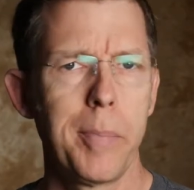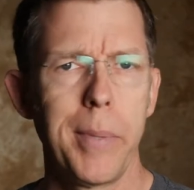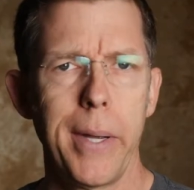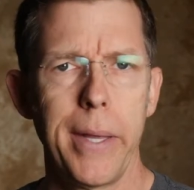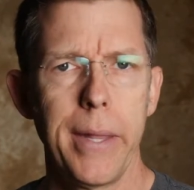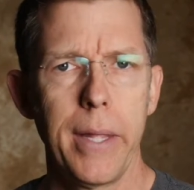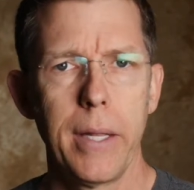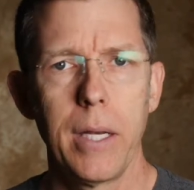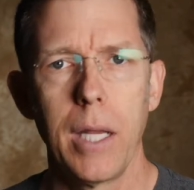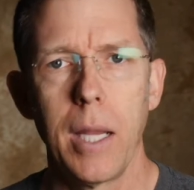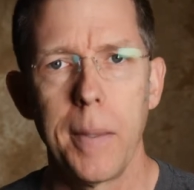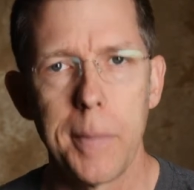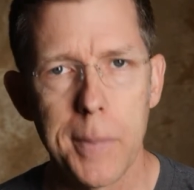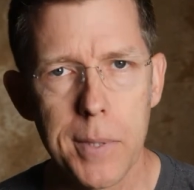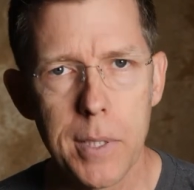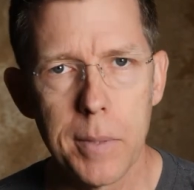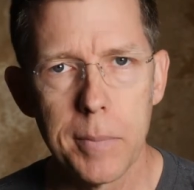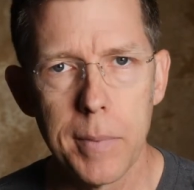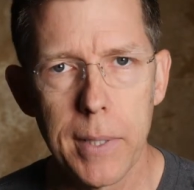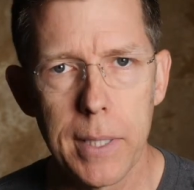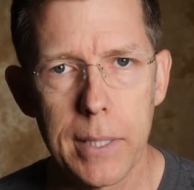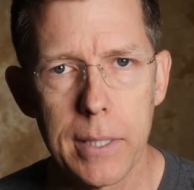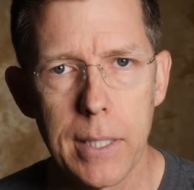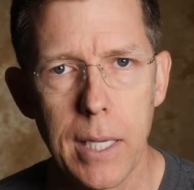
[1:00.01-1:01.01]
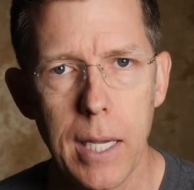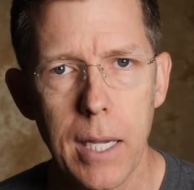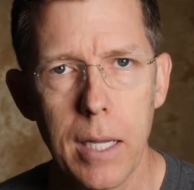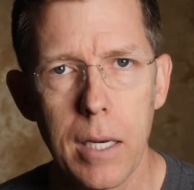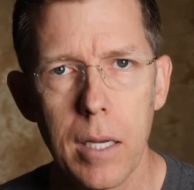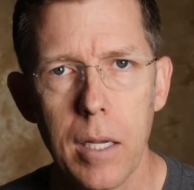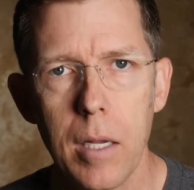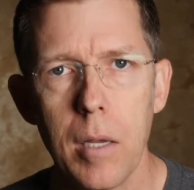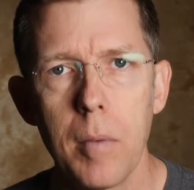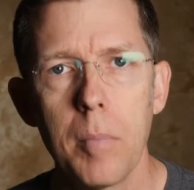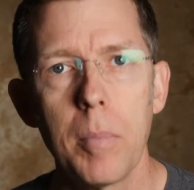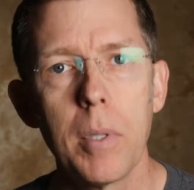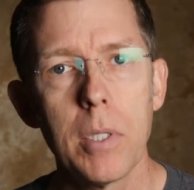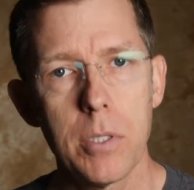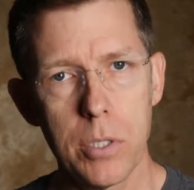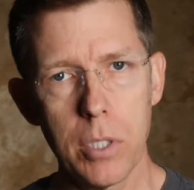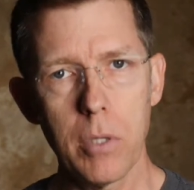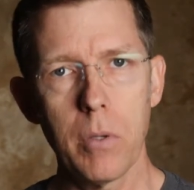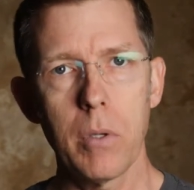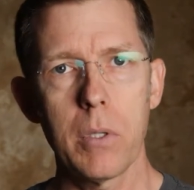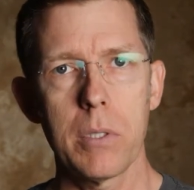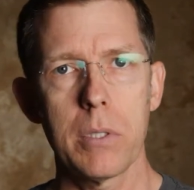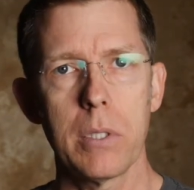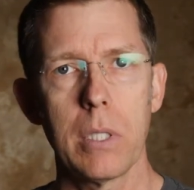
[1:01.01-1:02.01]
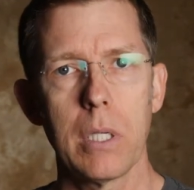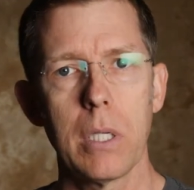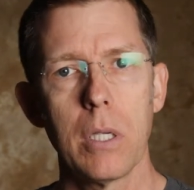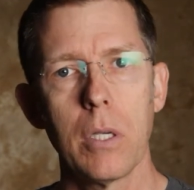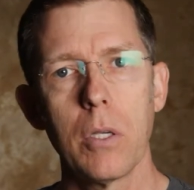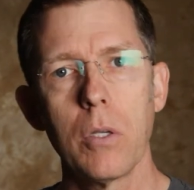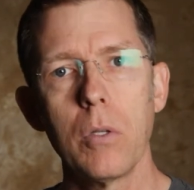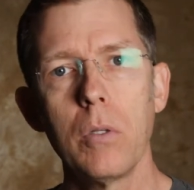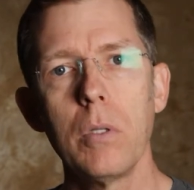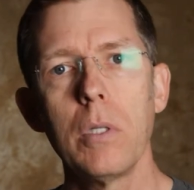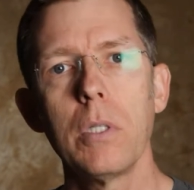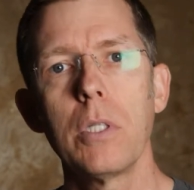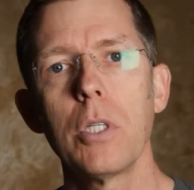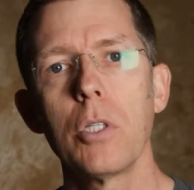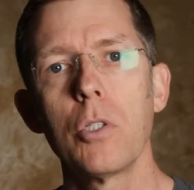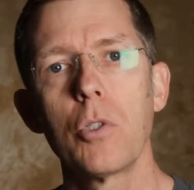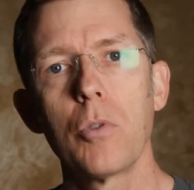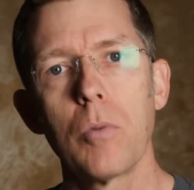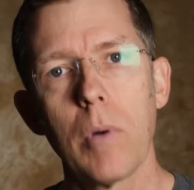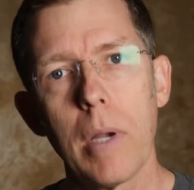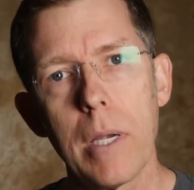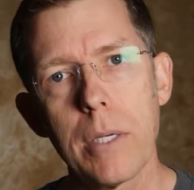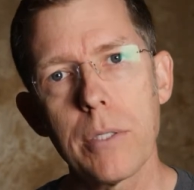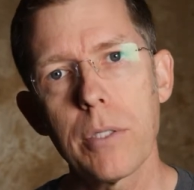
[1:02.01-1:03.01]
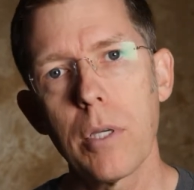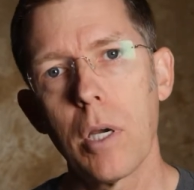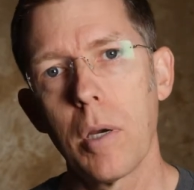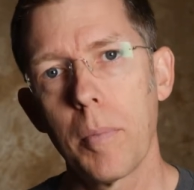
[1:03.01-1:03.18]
by that name or something like that. But seriously, you need to dress